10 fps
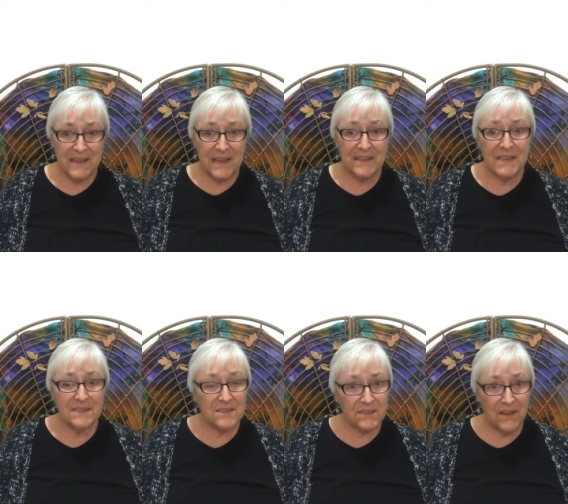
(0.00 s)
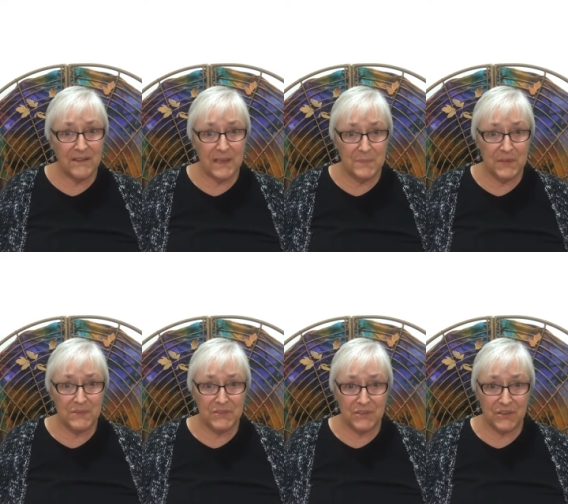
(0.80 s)
and then slowly
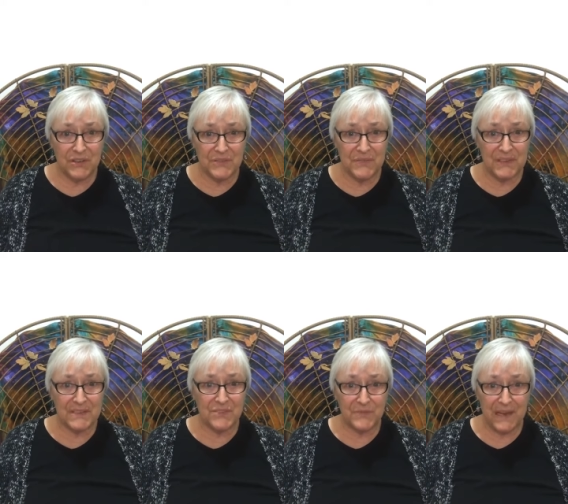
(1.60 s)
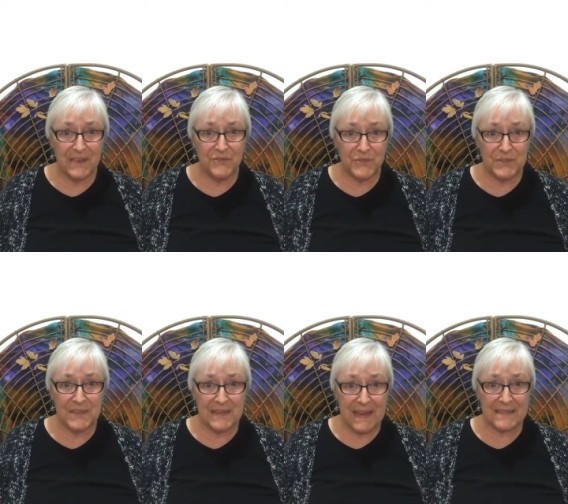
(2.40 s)
build your confidence ready for the
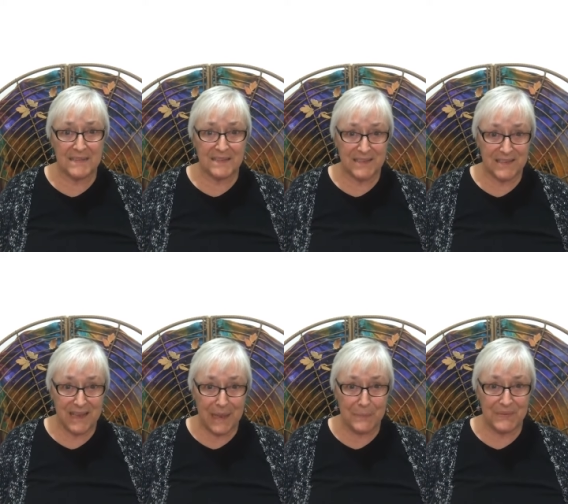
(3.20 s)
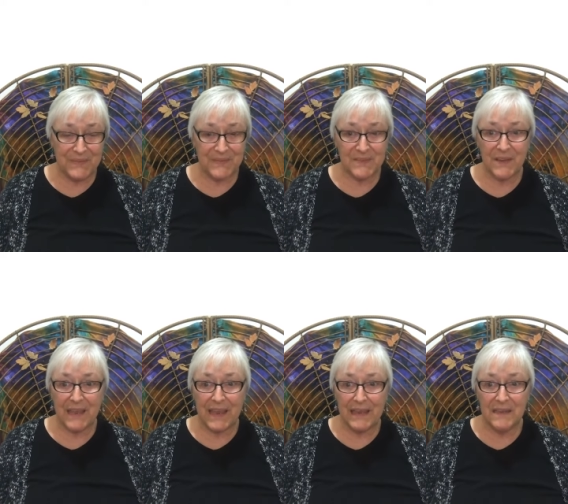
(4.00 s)
next step,
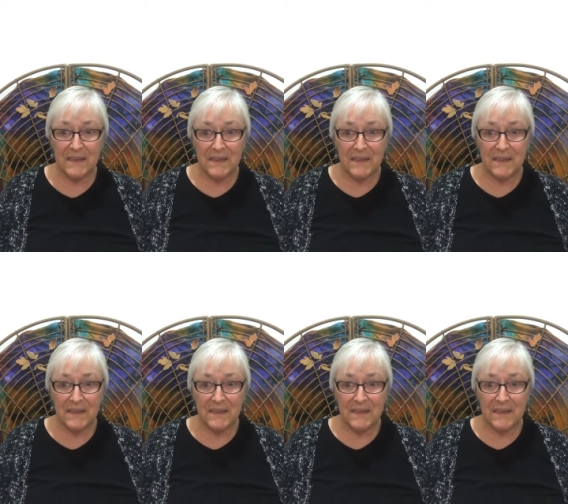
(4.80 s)
okay?